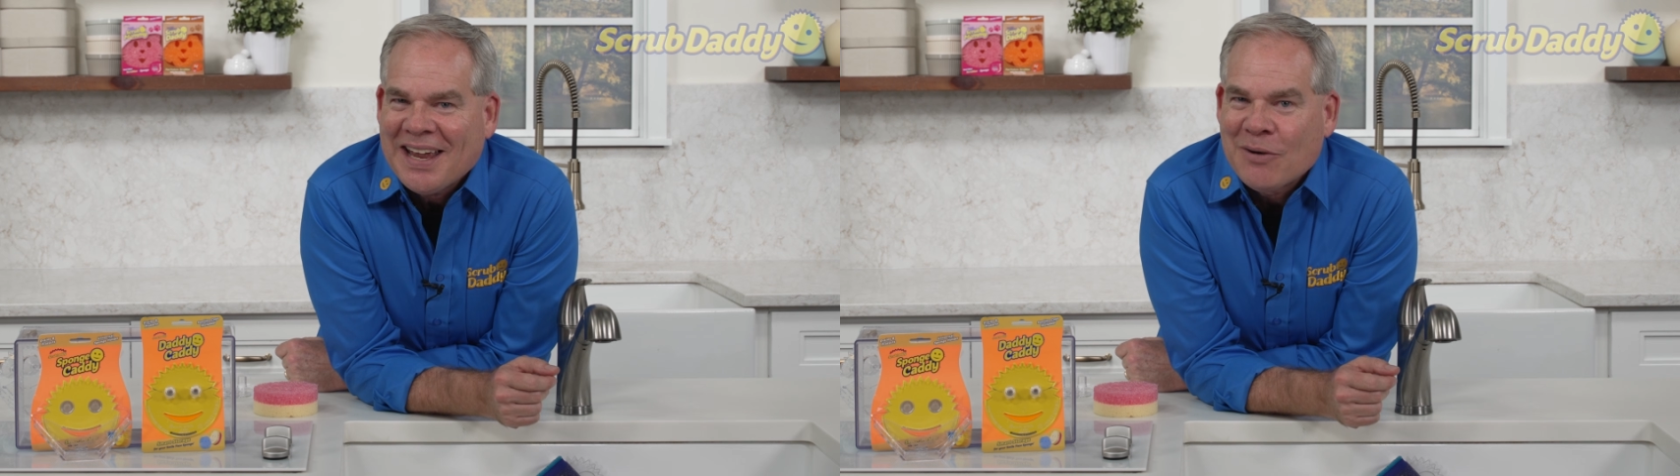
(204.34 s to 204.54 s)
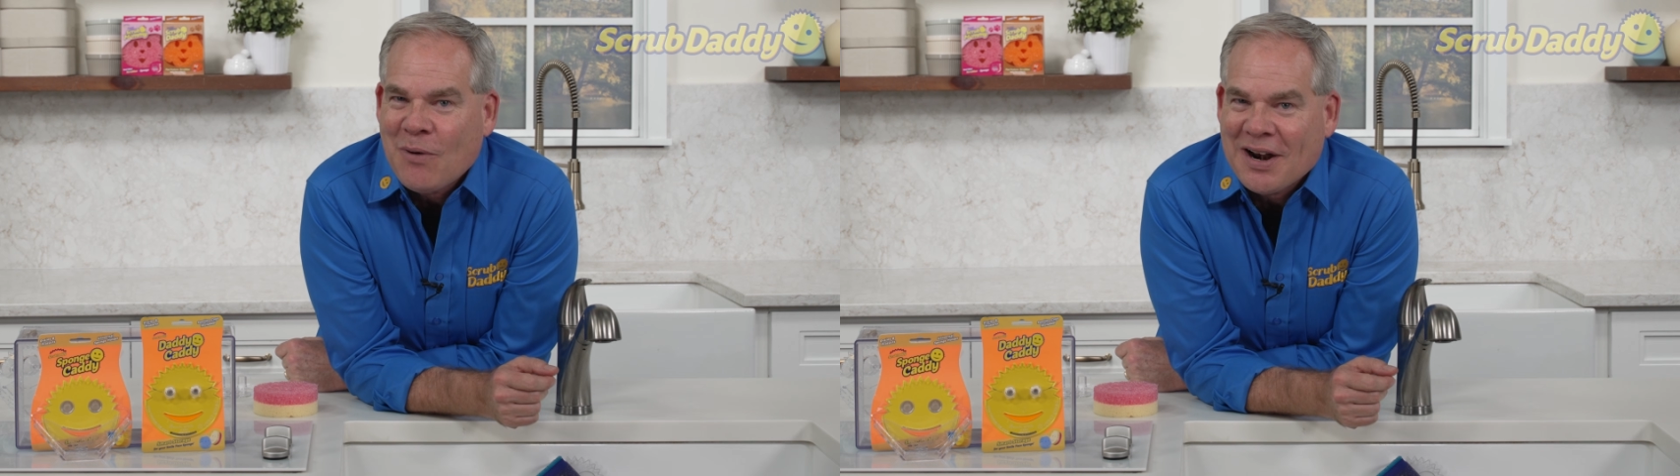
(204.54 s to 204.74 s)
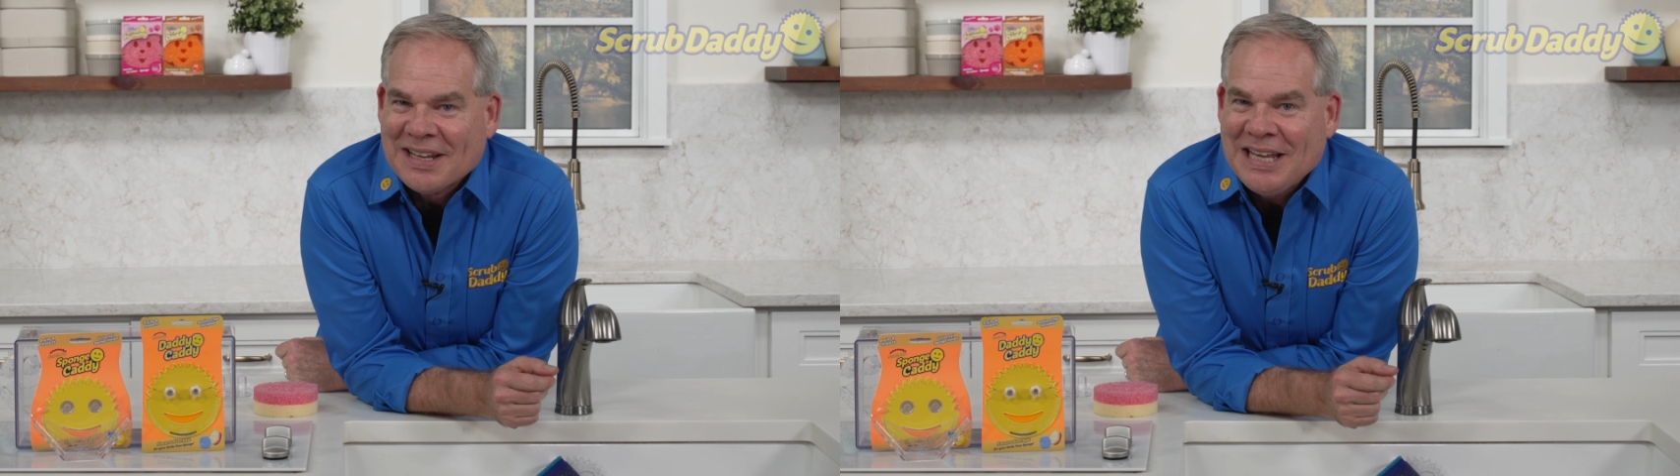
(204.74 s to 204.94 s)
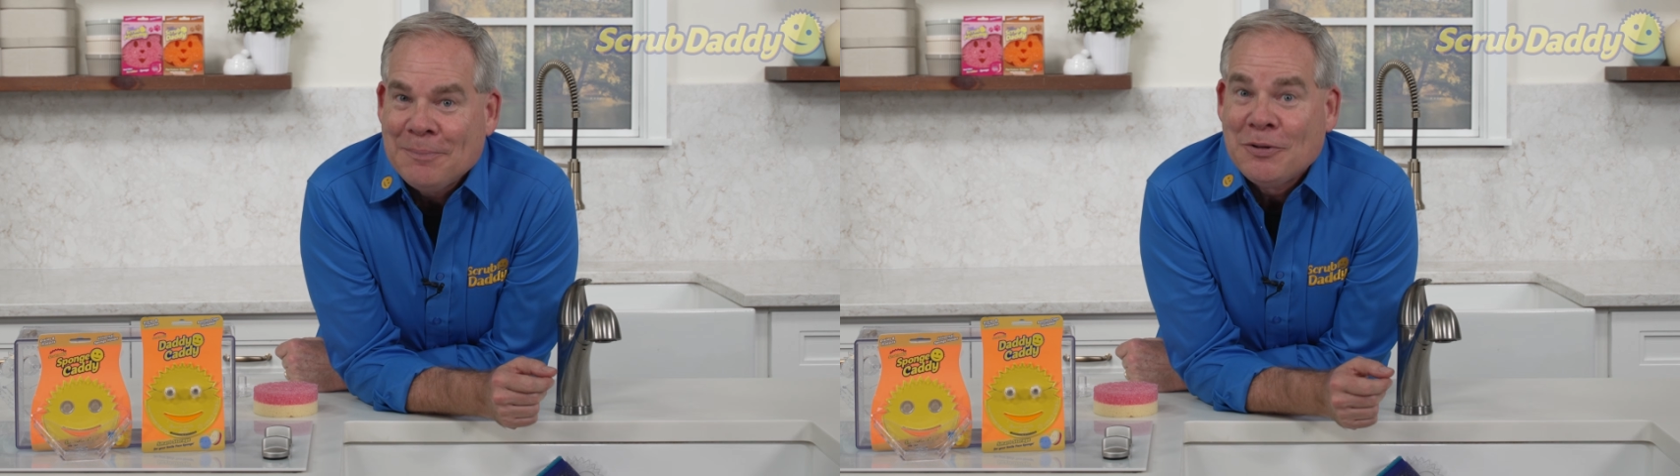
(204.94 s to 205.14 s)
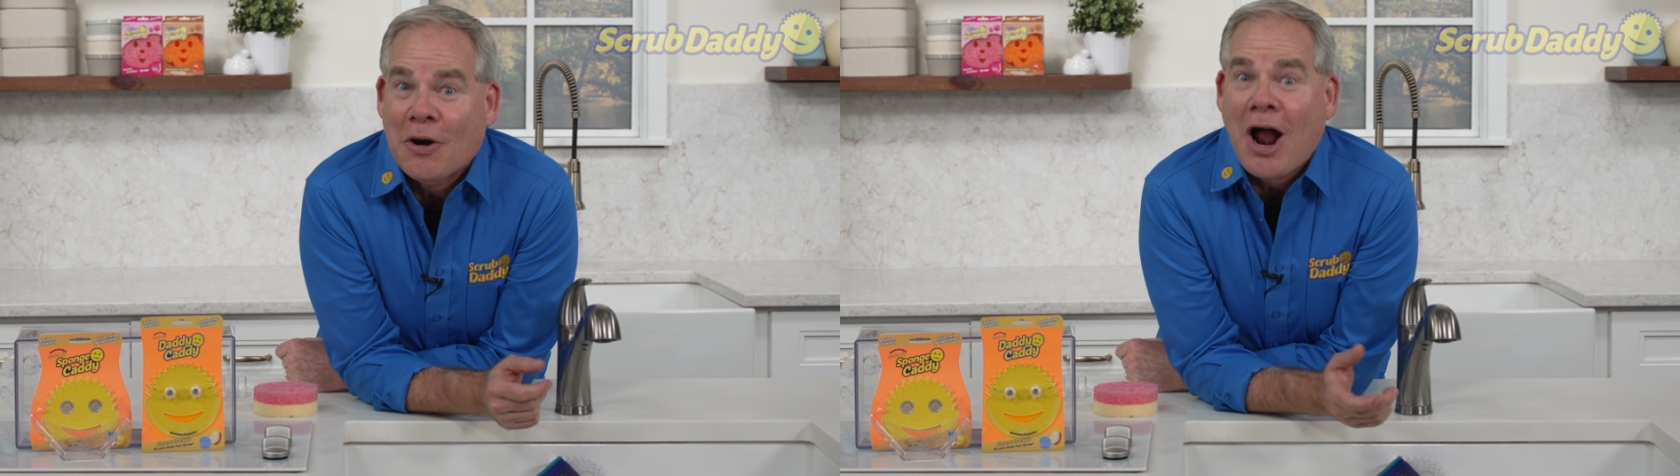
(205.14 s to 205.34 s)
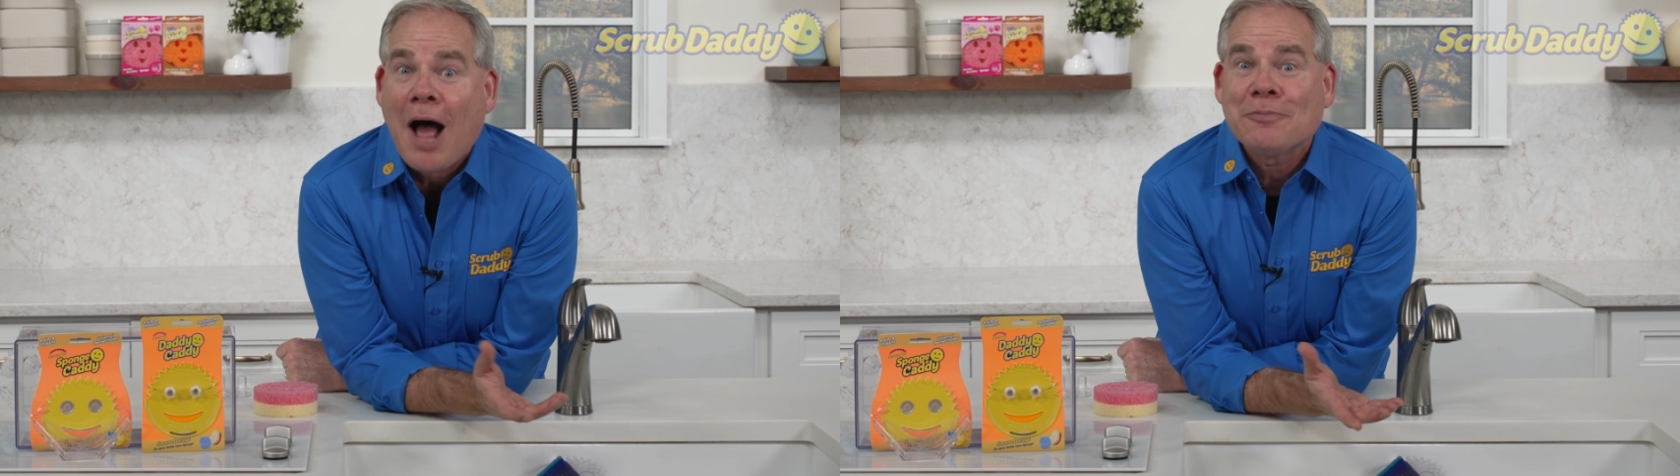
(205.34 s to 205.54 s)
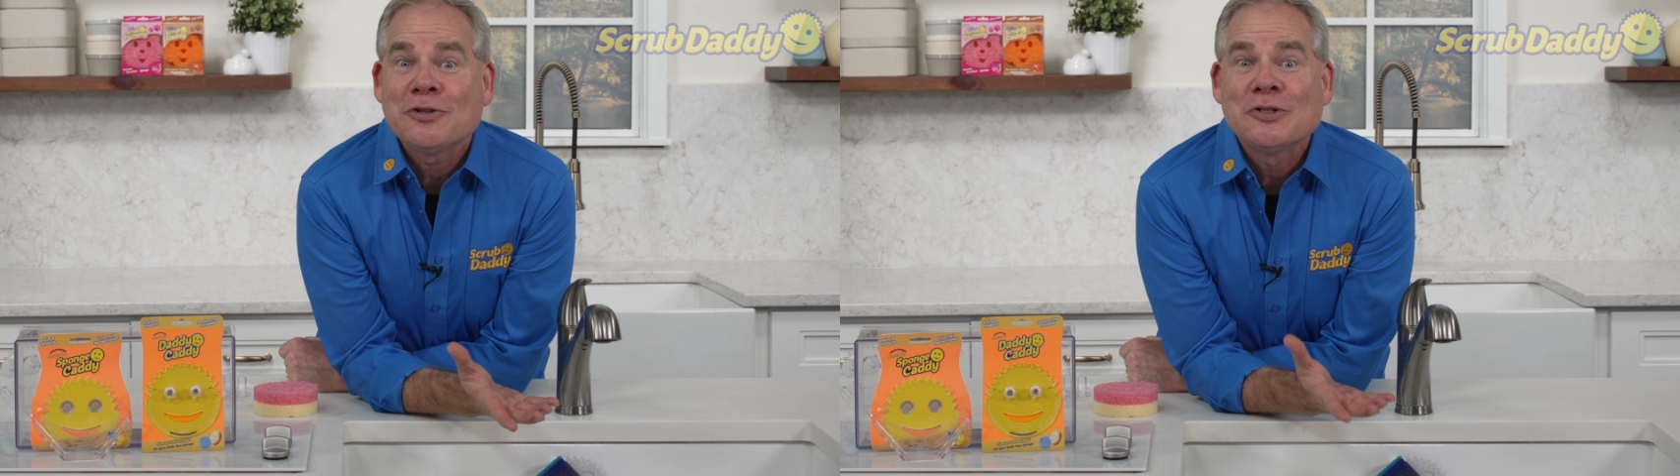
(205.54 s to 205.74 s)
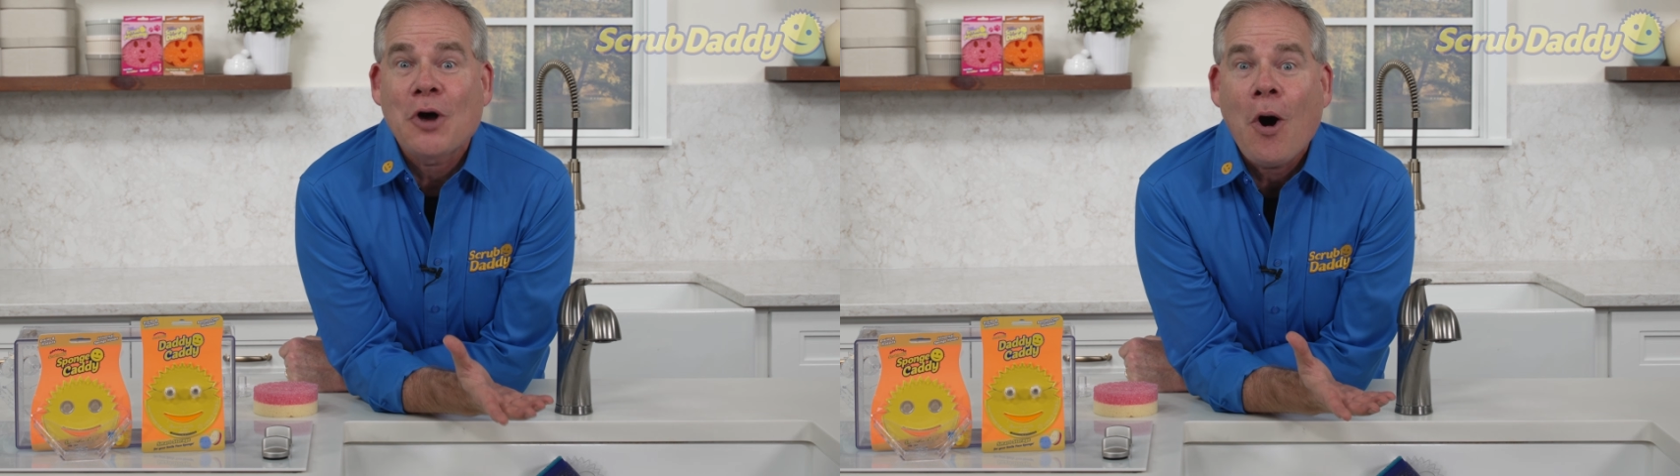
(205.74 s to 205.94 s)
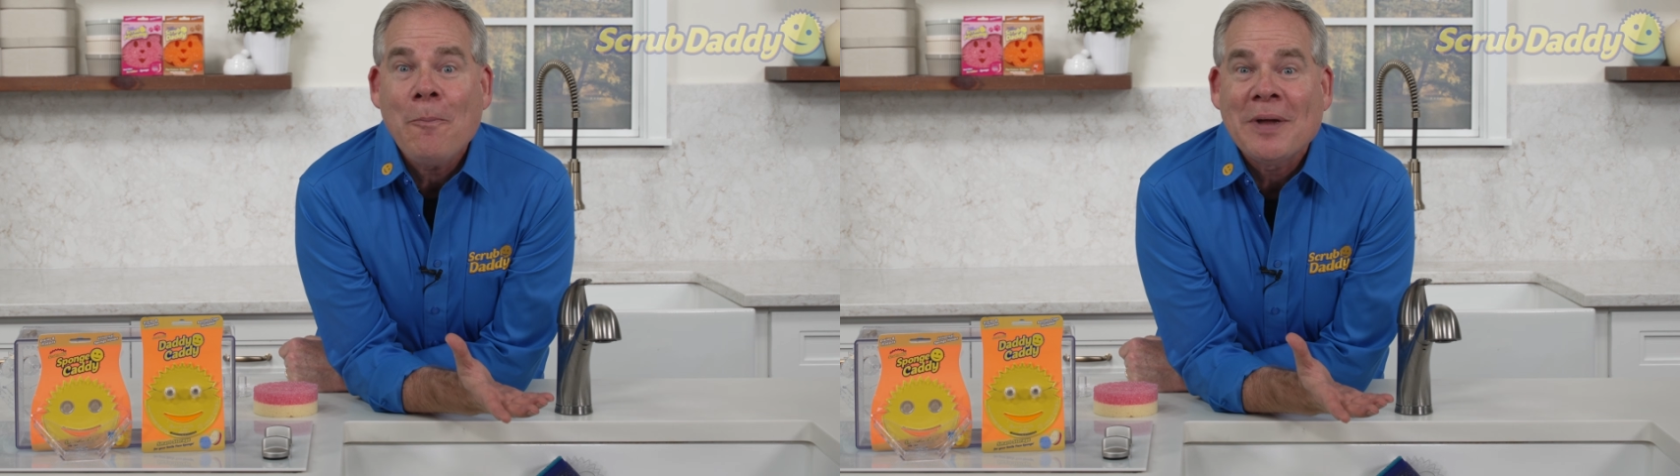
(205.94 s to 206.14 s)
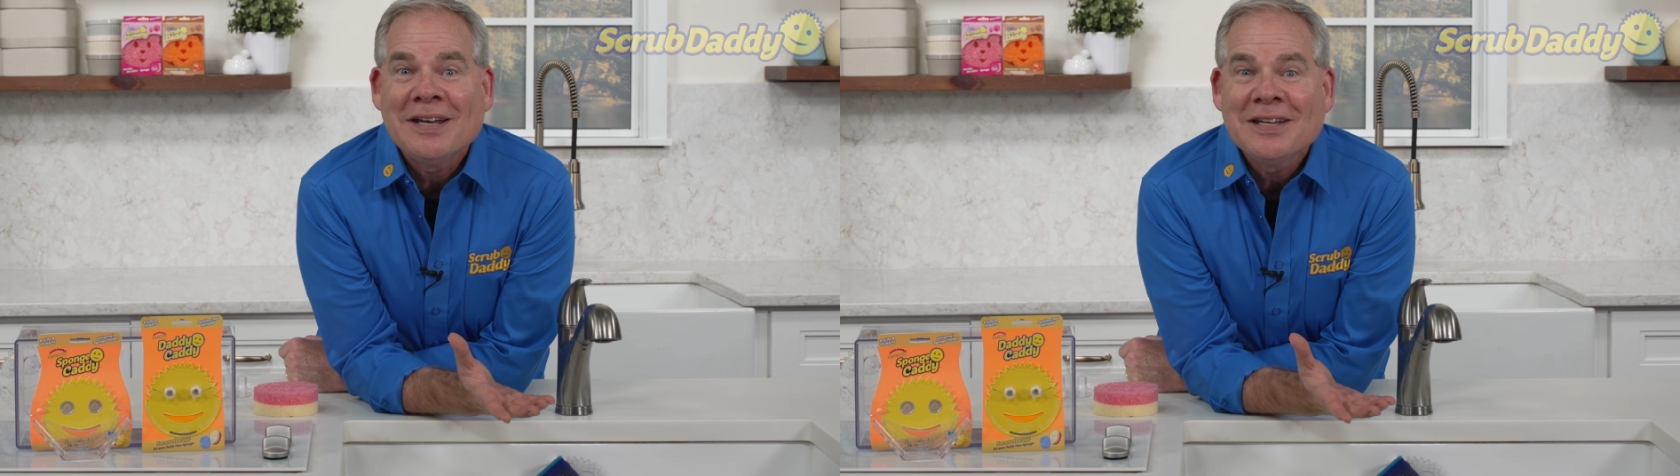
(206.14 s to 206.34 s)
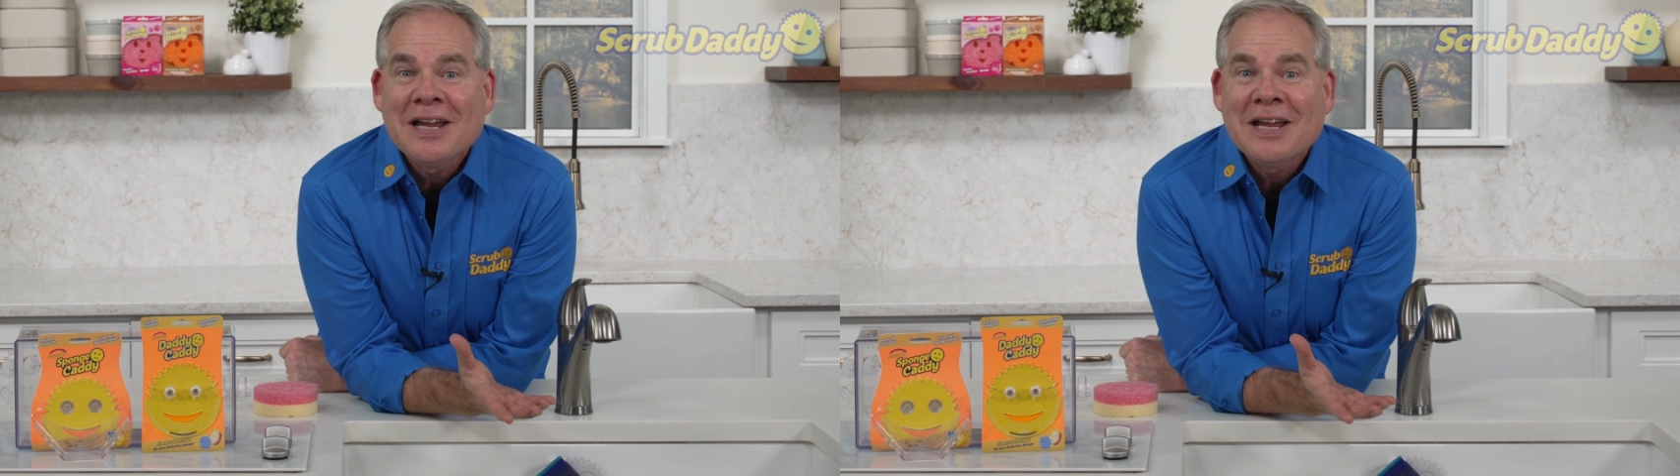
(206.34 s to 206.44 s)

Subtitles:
and want to keep your options open,